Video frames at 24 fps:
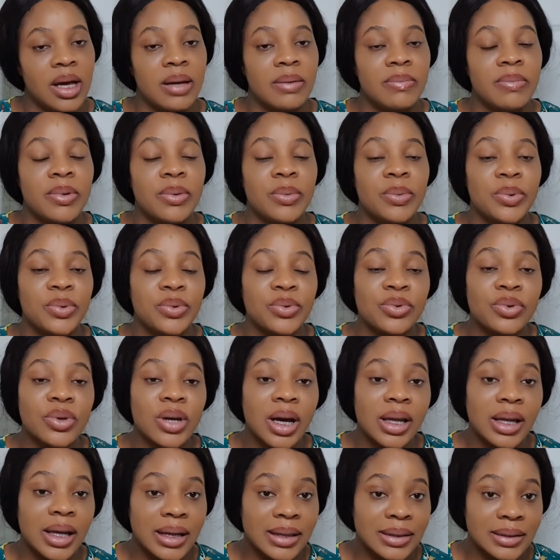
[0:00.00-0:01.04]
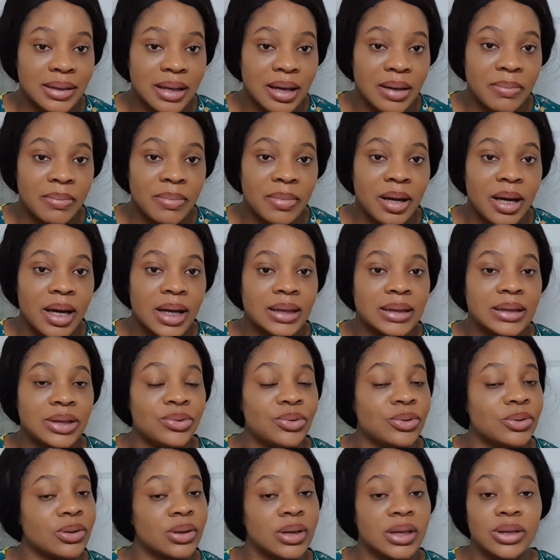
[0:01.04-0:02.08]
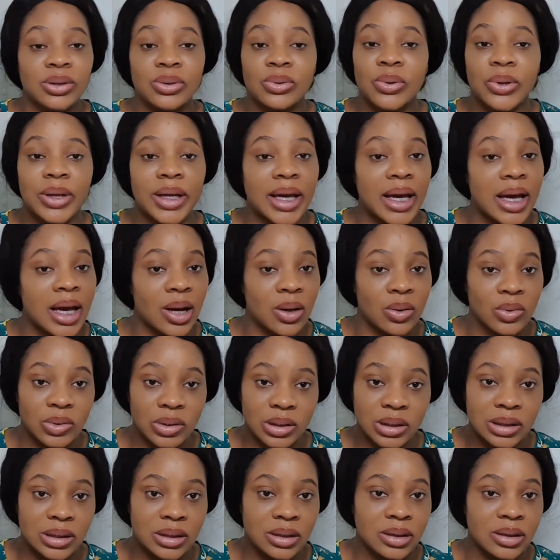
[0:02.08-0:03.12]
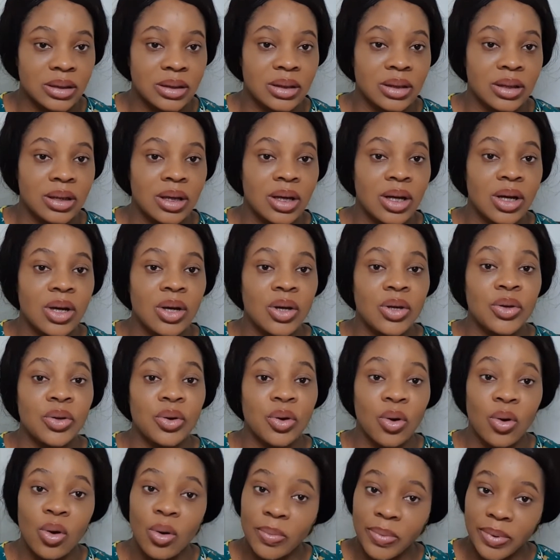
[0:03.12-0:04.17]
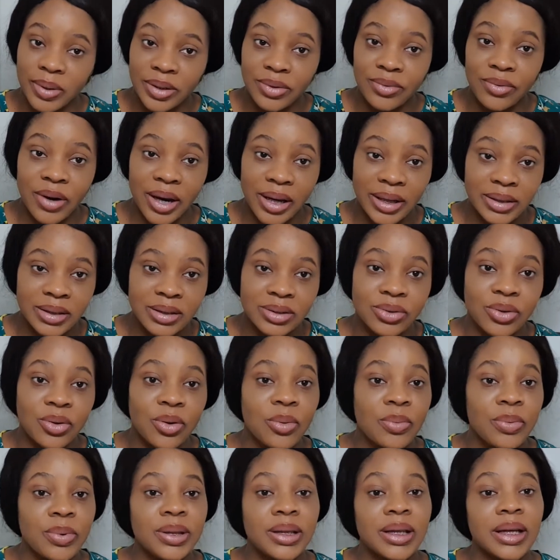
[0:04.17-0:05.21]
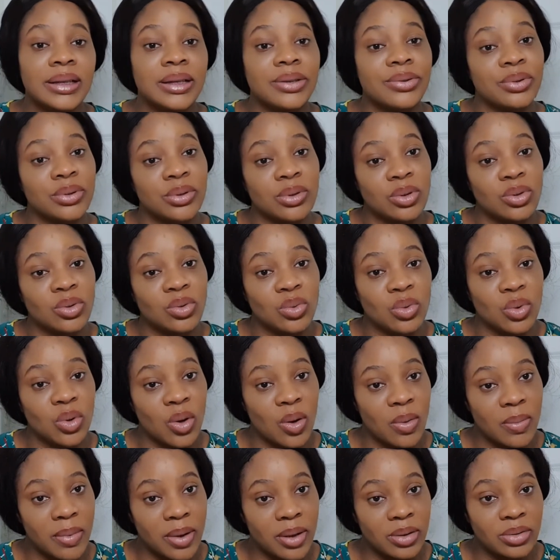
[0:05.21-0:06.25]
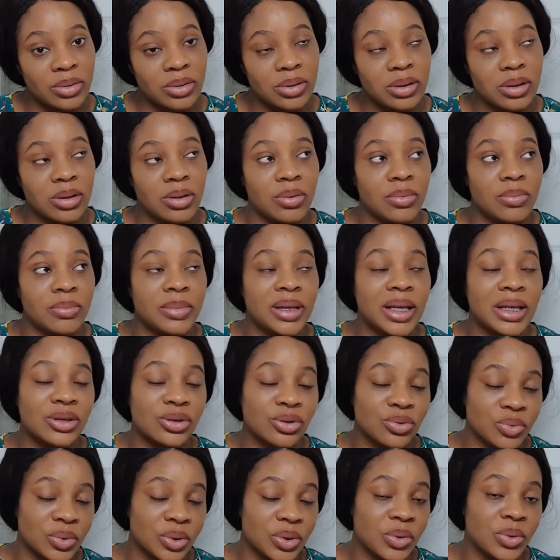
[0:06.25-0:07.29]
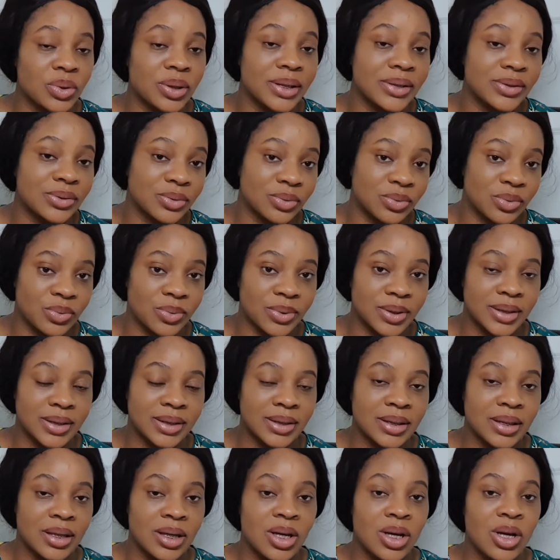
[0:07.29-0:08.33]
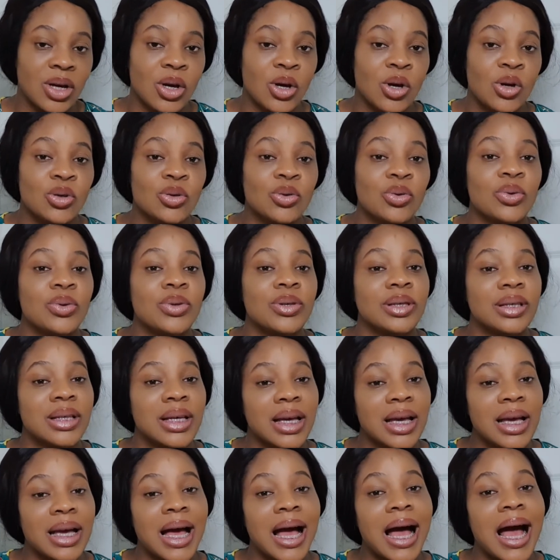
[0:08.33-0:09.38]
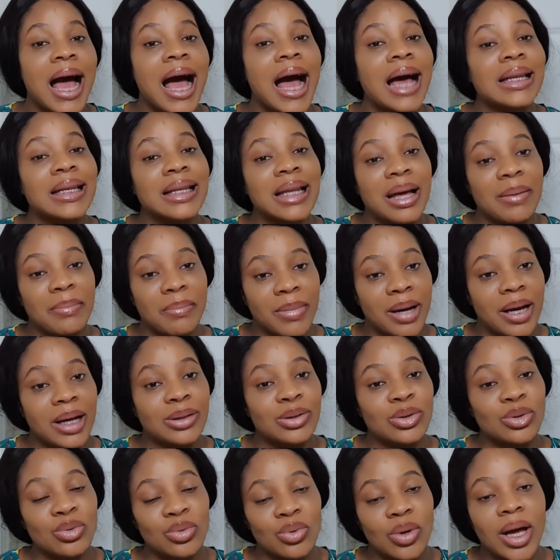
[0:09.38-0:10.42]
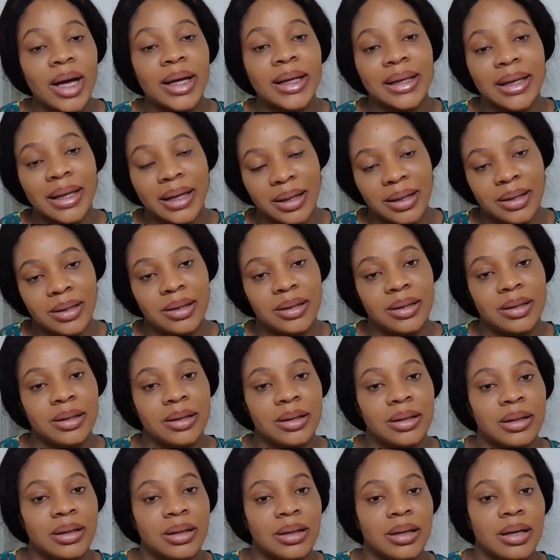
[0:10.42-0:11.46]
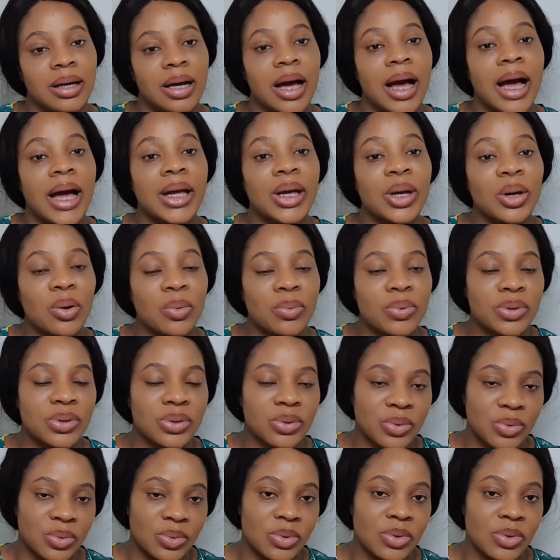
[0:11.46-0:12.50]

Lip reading: Maybe you took an exam and the result is not yet out. You're hoping, right? You're hoping that the result will come out next week or next 2 weeks. So you say Anam atu anya. I hope so.